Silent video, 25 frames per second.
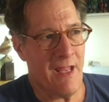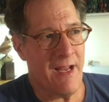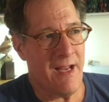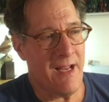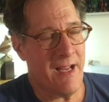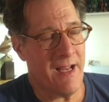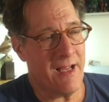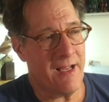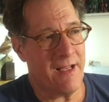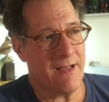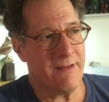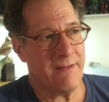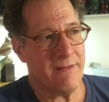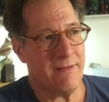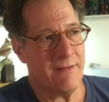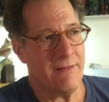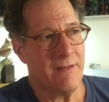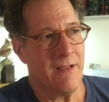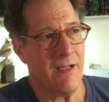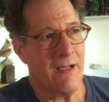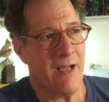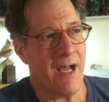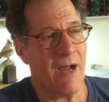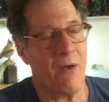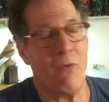And
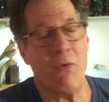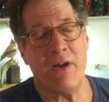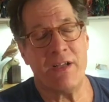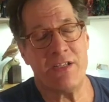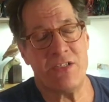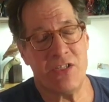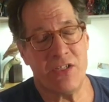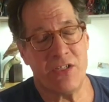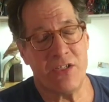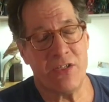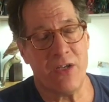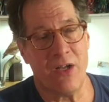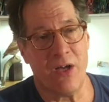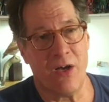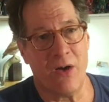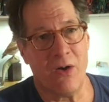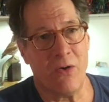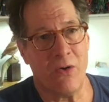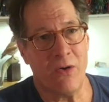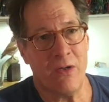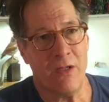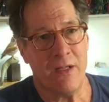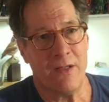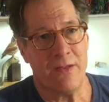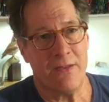I want you to
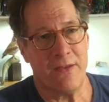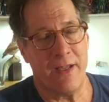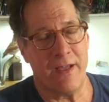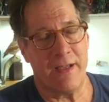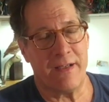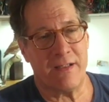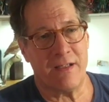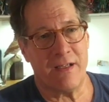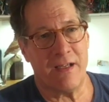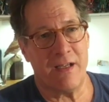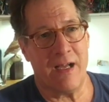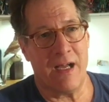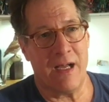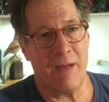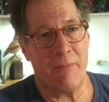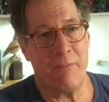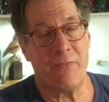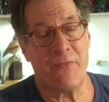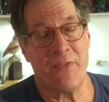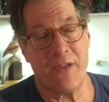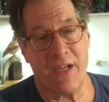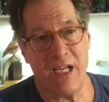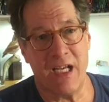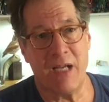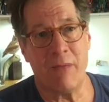know that I'm
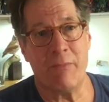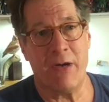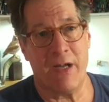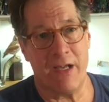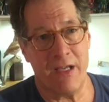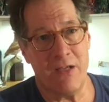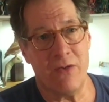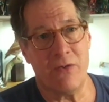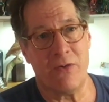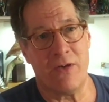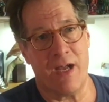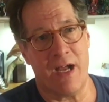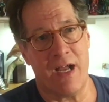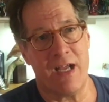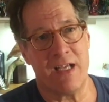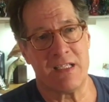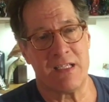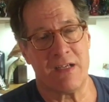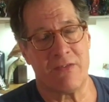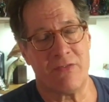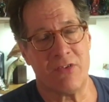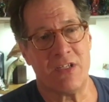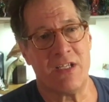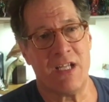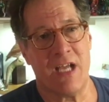thinking about you guys
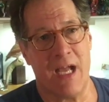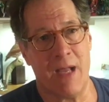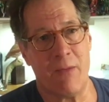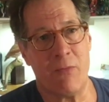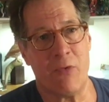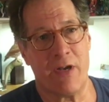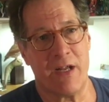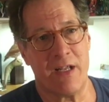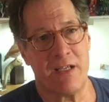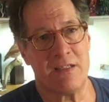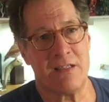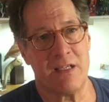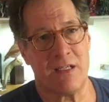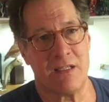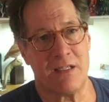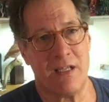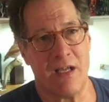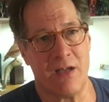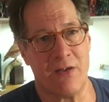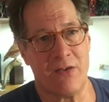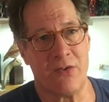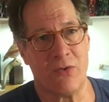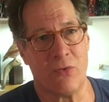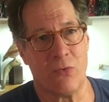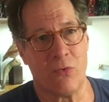every time when I sit
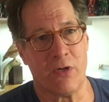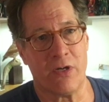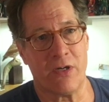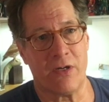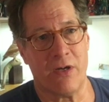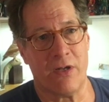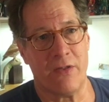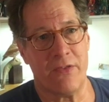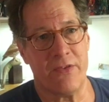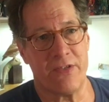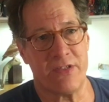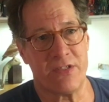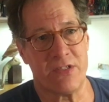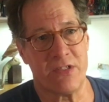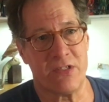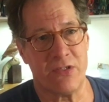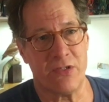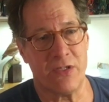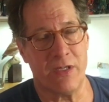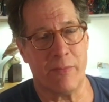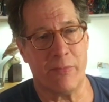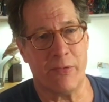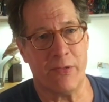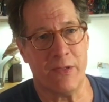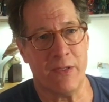down to work on this
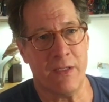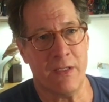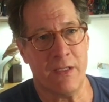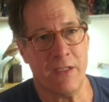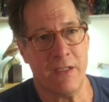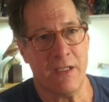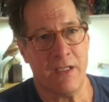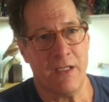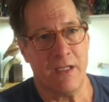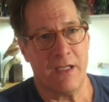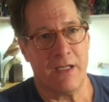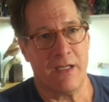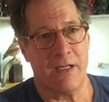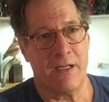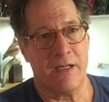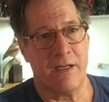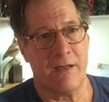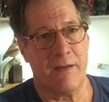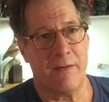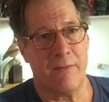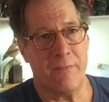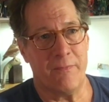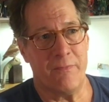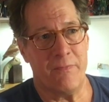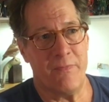strip.
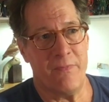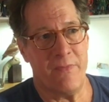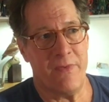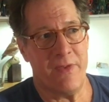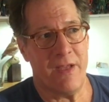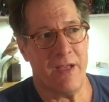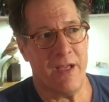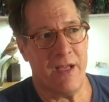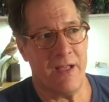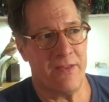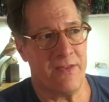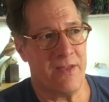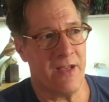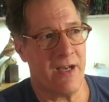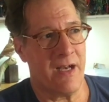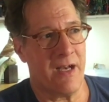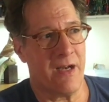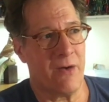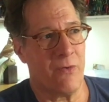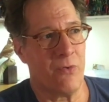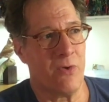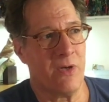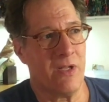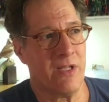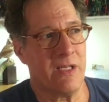That I
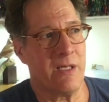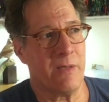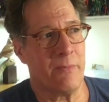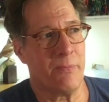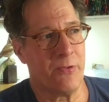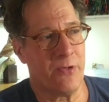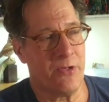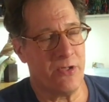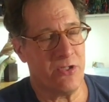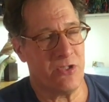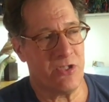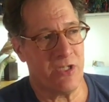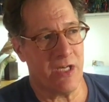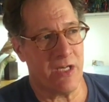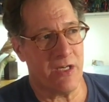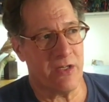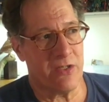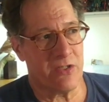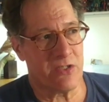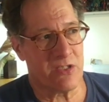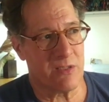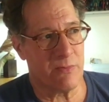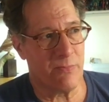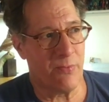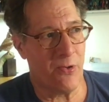really appreciate
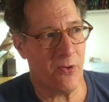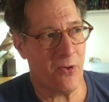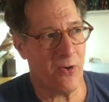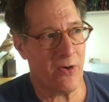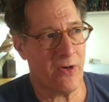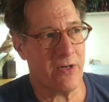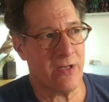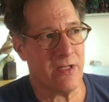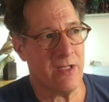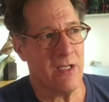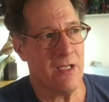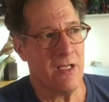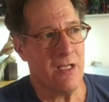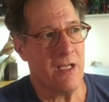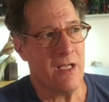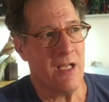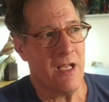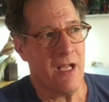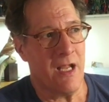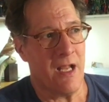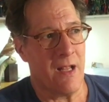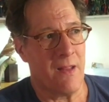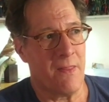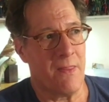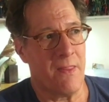your support,
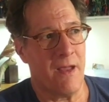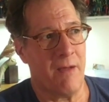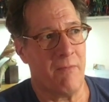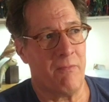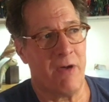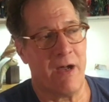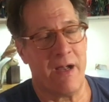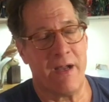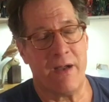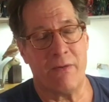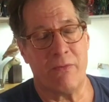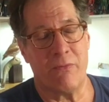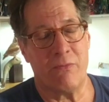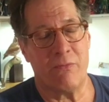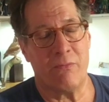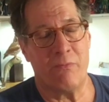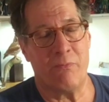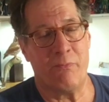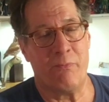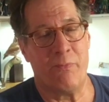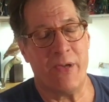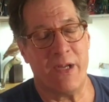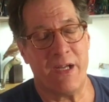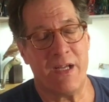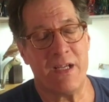and that my
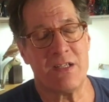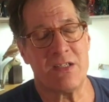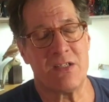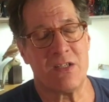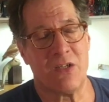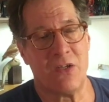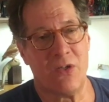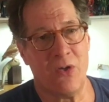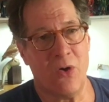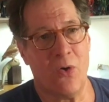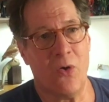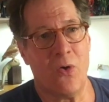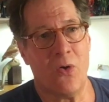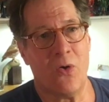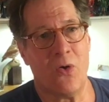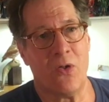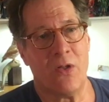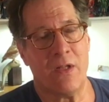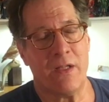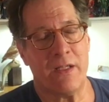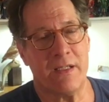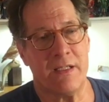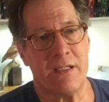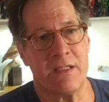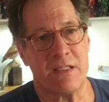biggest
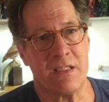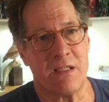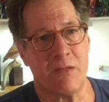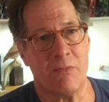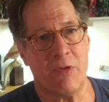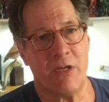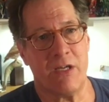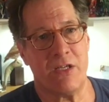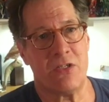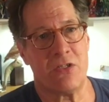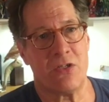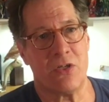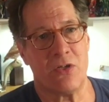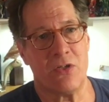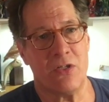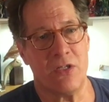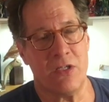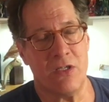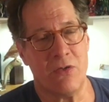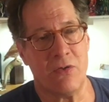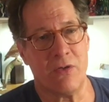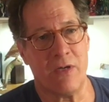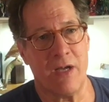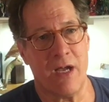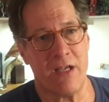goal is to make sure that
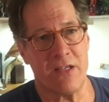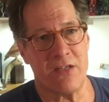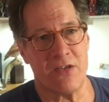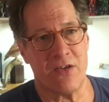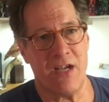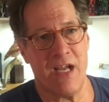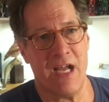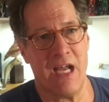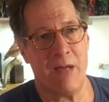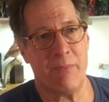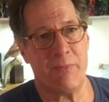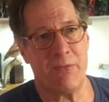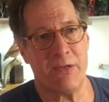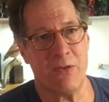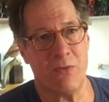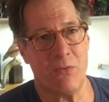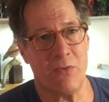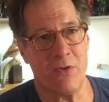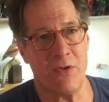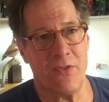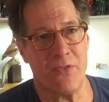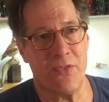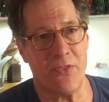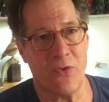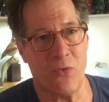you guys are happy
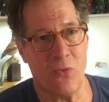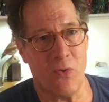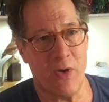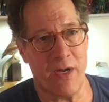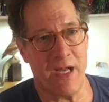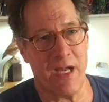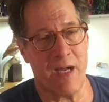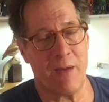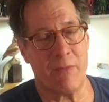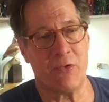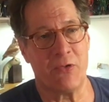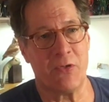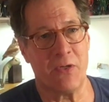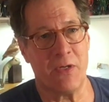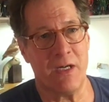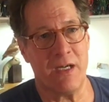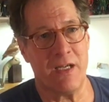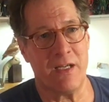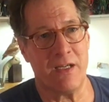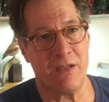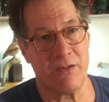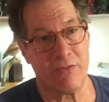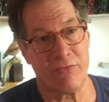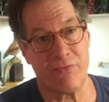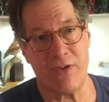with the way I'm
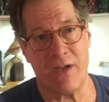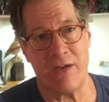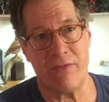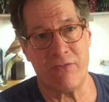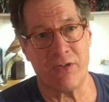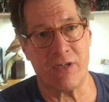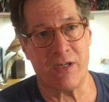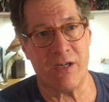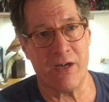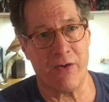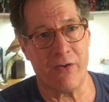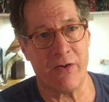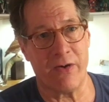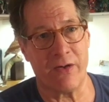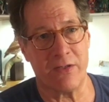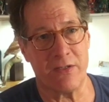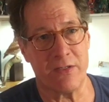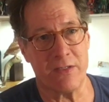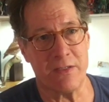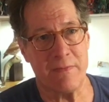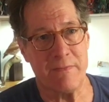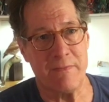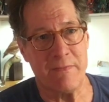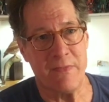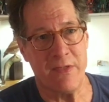treating your favorite character.